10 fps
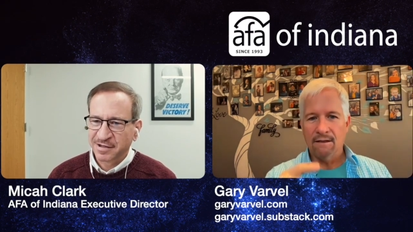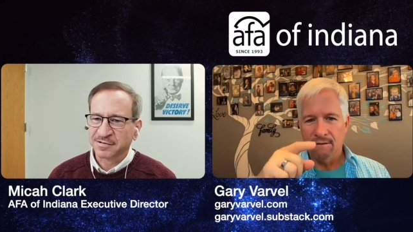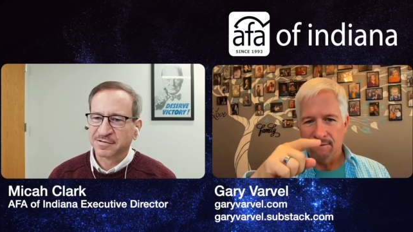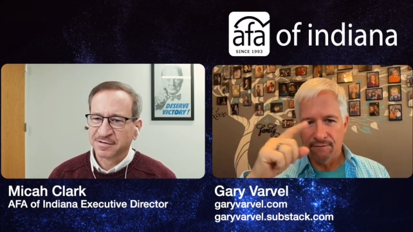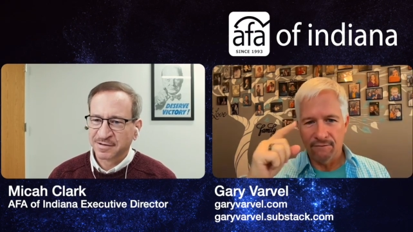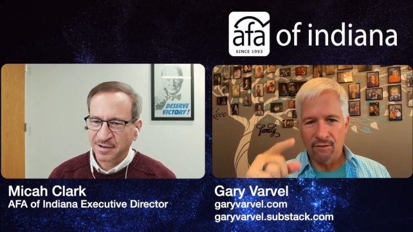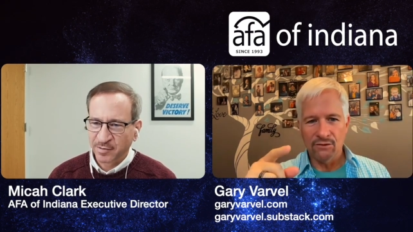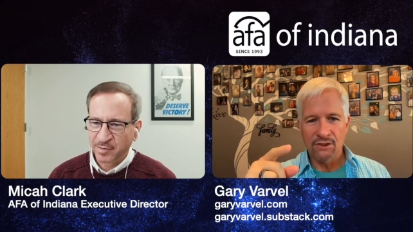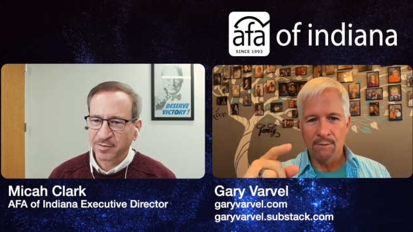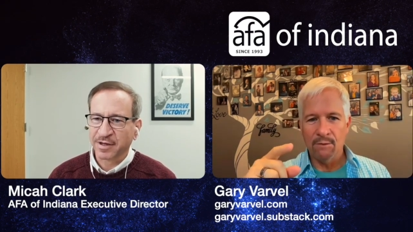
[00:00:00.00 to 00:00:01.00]
Speaker 1: yes, of
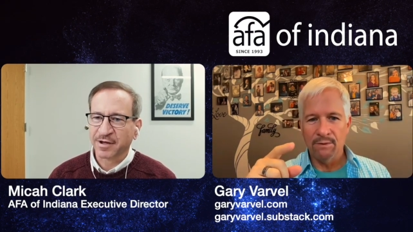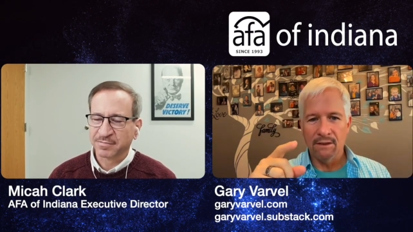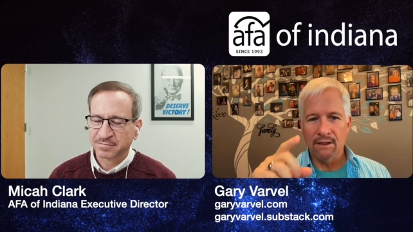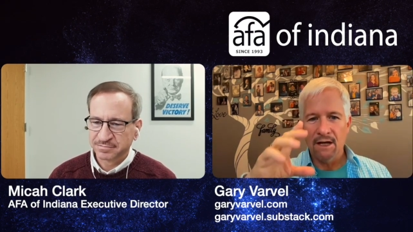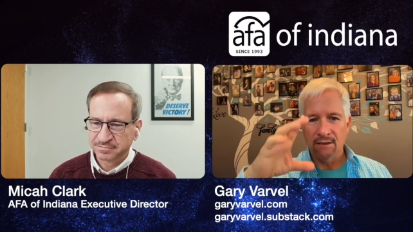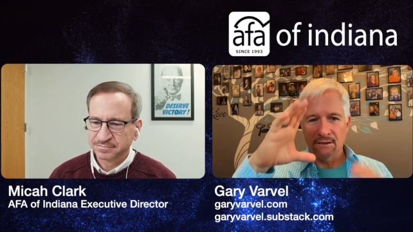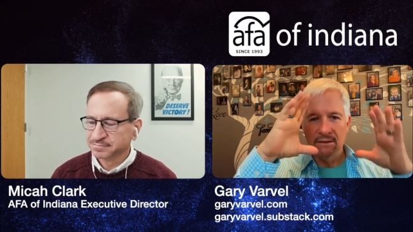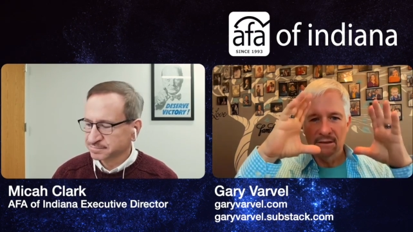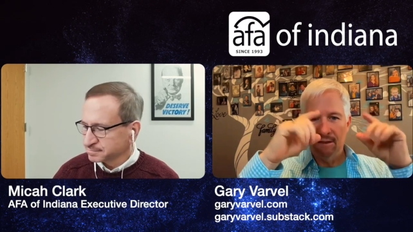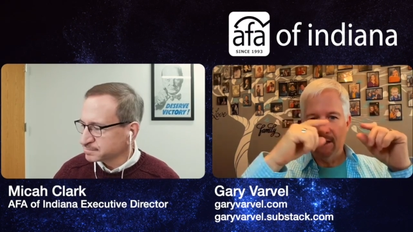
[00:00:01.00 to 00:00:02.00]
Osama bin Laden
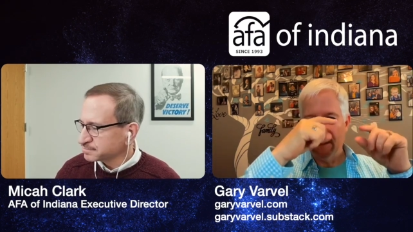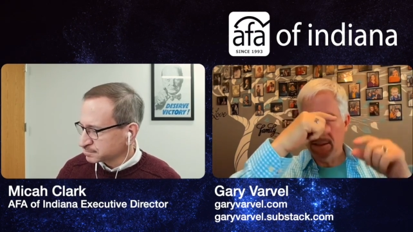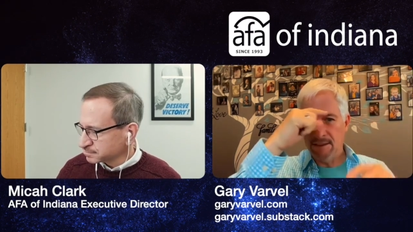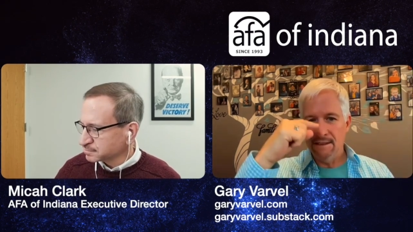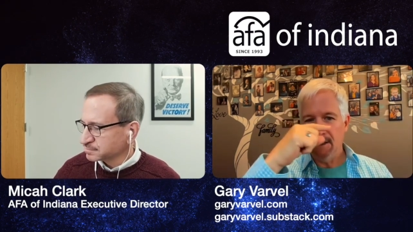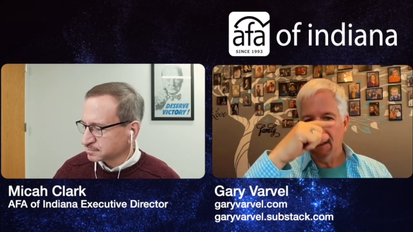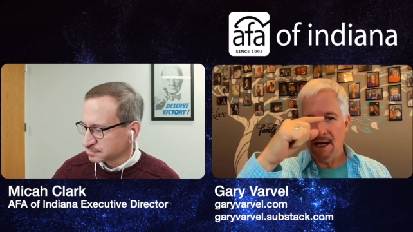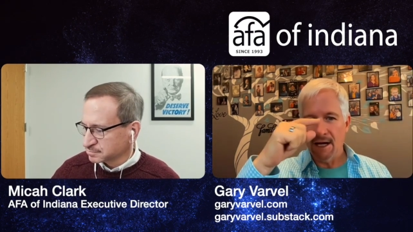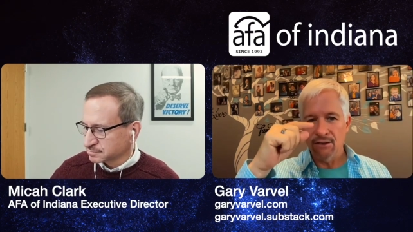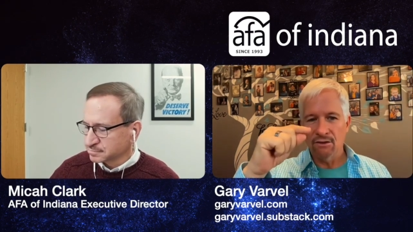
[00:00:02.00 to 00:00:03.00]
and in the
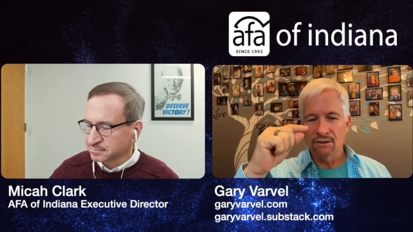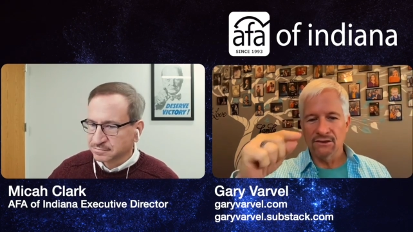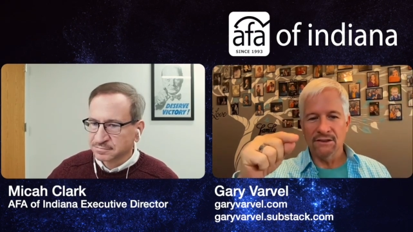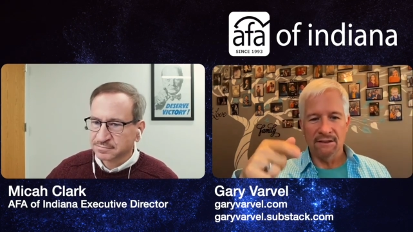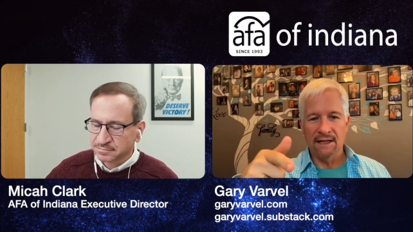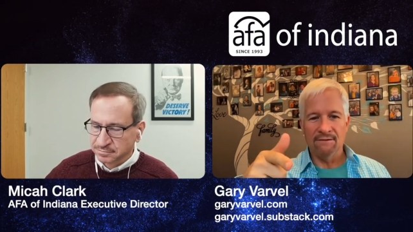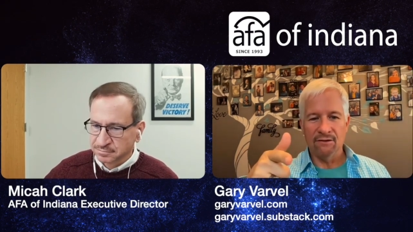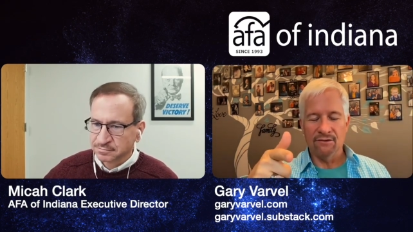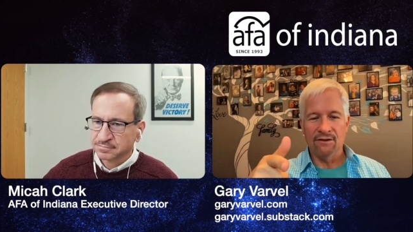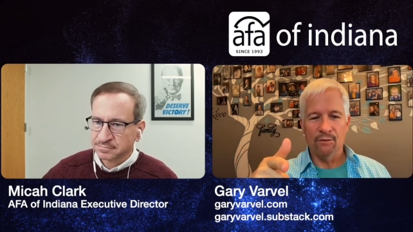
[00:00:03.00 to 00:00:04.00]
eye, you could see Navy
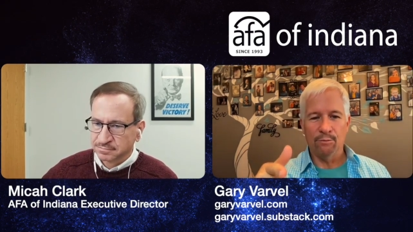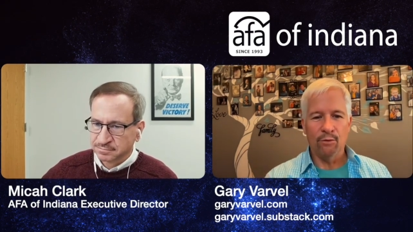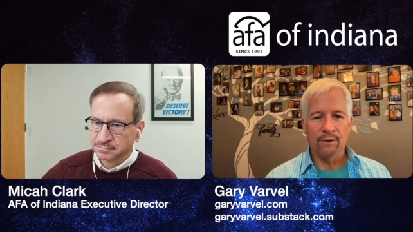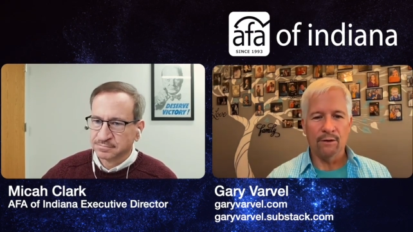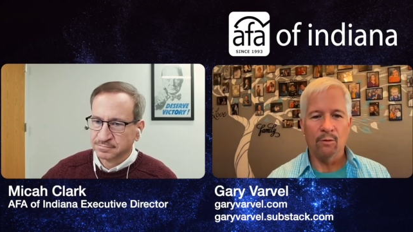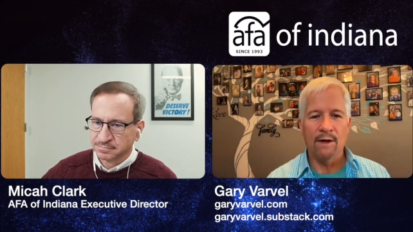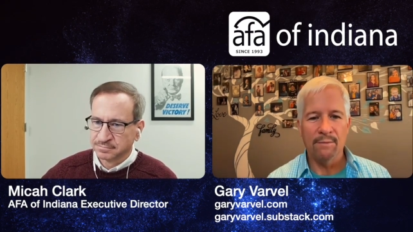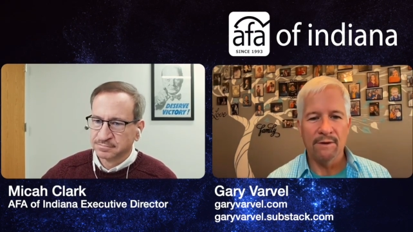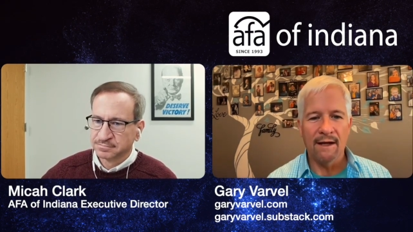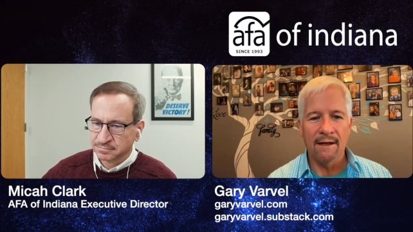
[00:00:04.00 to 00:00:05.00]
SEAL pointing mm-hmm. a weapon
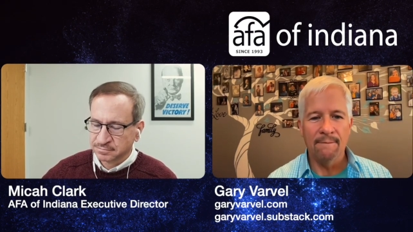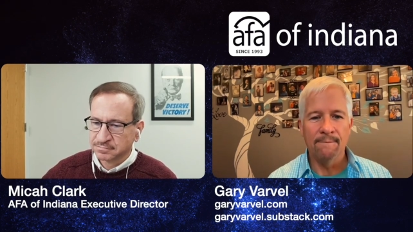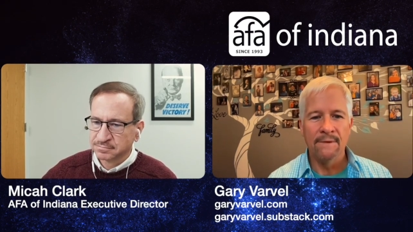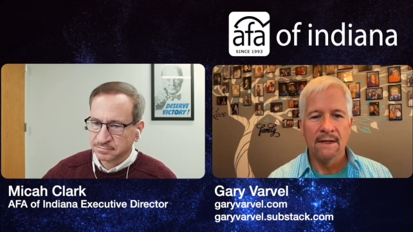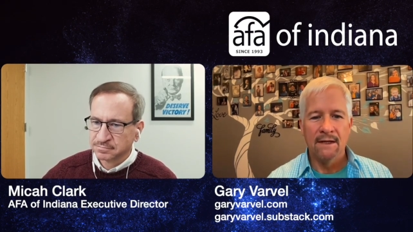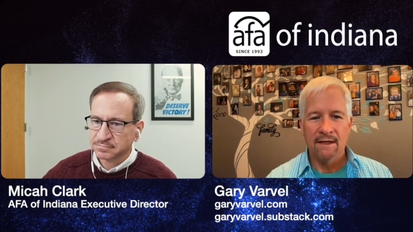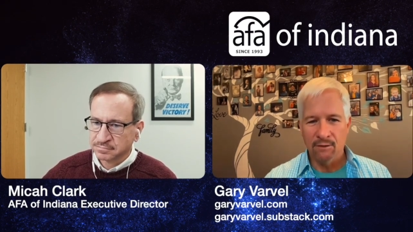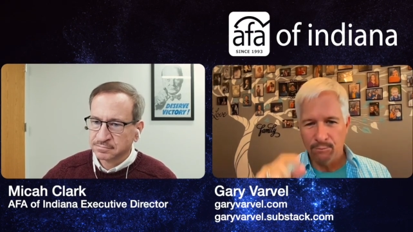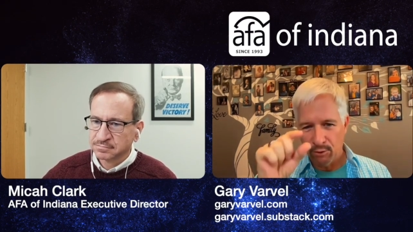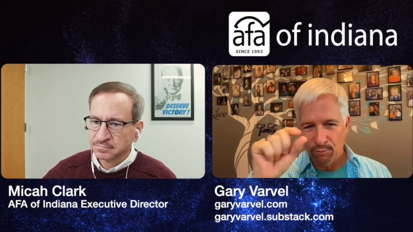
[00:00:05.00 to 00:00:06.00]
mm-hmm. at him, and
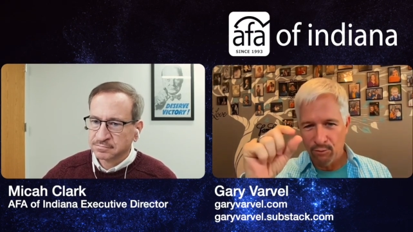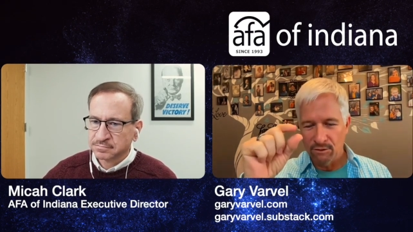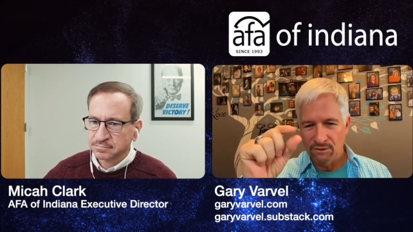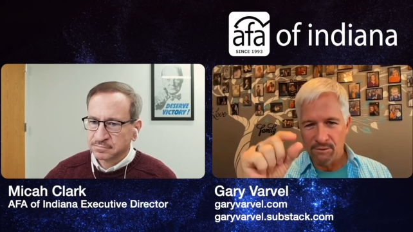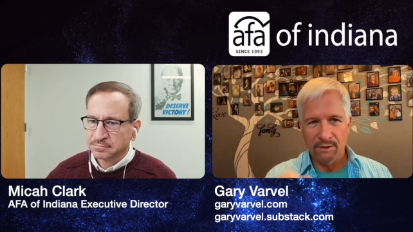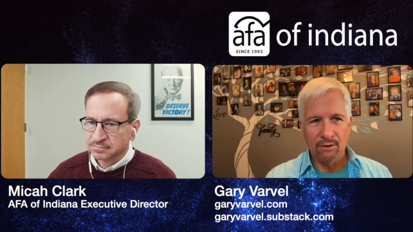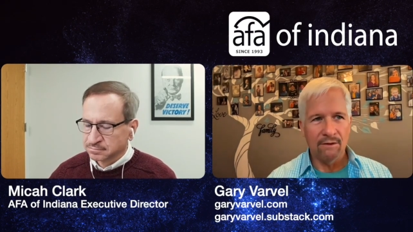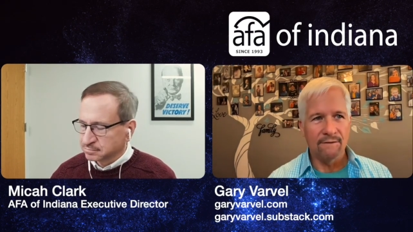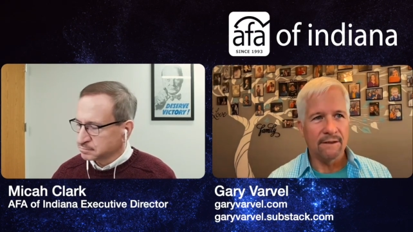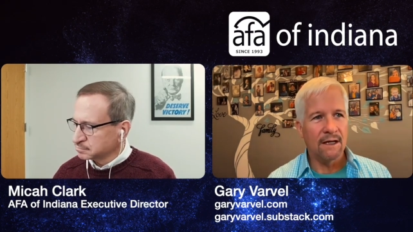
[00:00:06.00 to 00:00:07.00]
the pupil was the
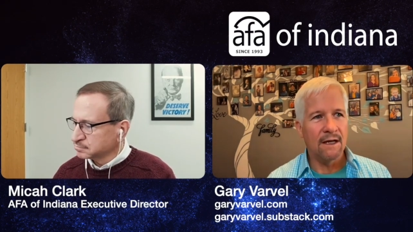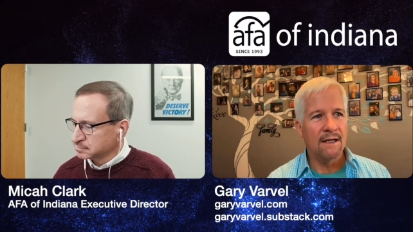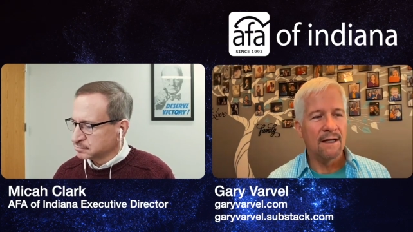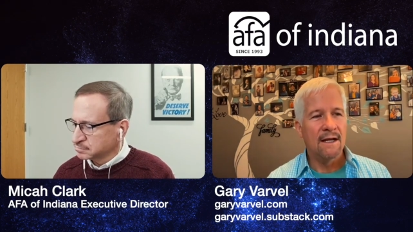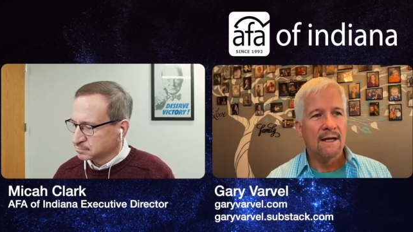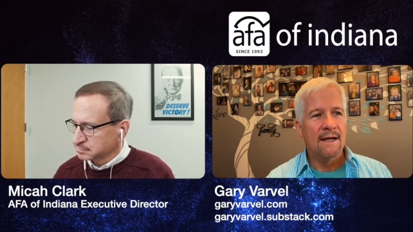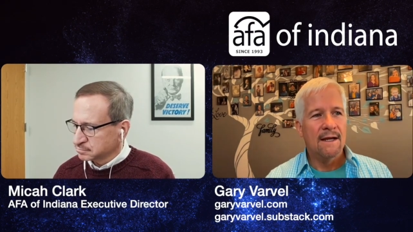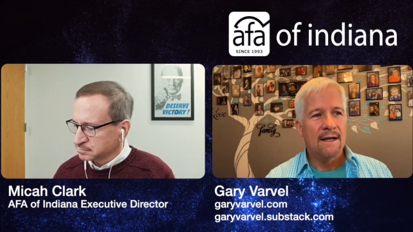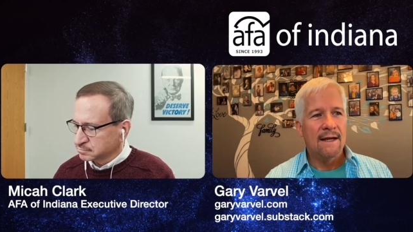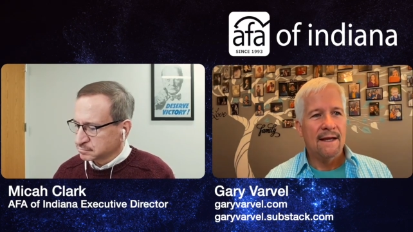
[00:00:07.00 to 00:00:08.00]
barrel of the gun.
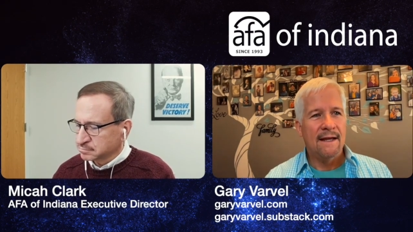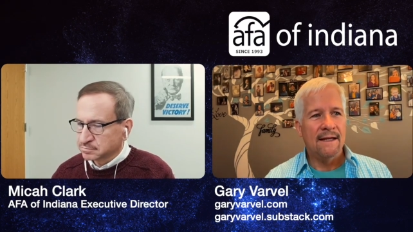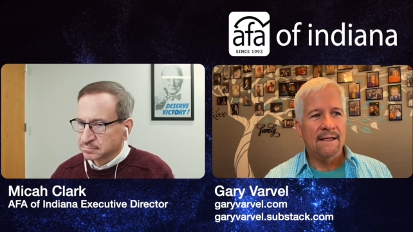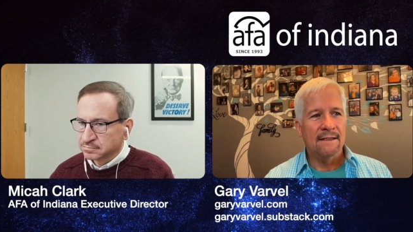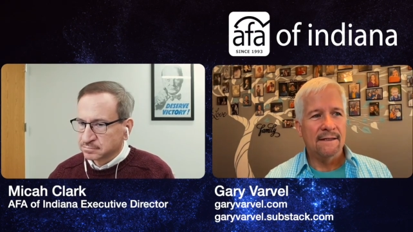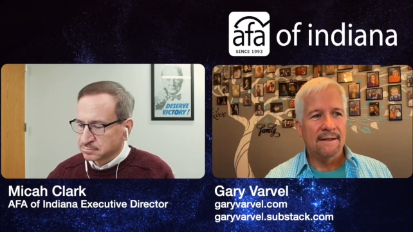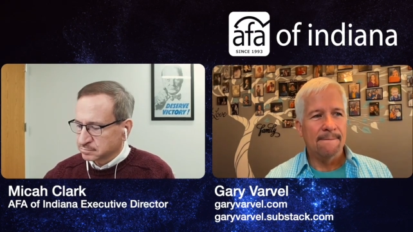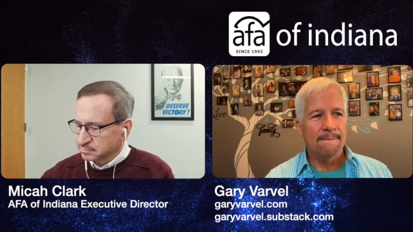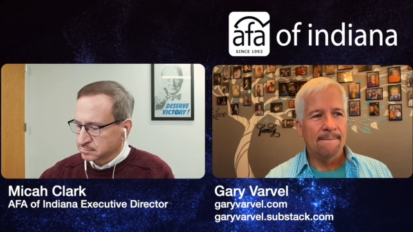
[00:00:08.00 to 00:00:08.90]
And uh,